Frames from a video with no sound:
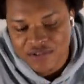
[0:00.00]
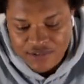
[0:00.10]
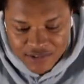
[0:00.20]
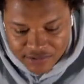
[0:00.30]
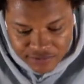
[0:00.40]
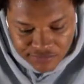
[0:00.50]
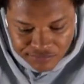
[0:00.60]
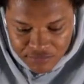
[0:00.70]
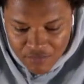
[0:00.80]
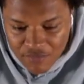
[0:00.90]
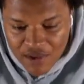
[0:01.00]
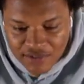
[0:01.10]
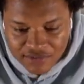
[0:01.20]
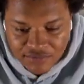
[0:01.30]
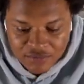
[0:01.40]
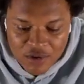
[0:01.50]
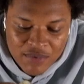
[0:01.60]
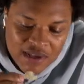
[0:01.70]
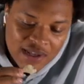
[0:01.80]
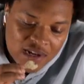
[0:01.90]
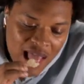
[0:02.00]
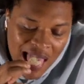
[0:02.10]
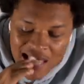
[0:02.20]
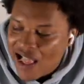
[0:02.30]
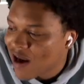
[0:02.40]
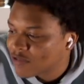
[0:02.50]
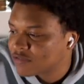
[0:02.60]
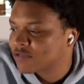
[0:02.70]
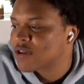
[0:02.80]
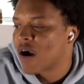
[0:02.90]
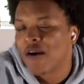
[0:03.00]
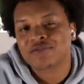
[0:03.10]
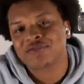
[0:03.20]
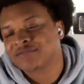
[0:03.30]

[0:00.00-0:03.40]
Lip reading: Y'all sending this out to y'all friends. I know they ain't know we was getting on.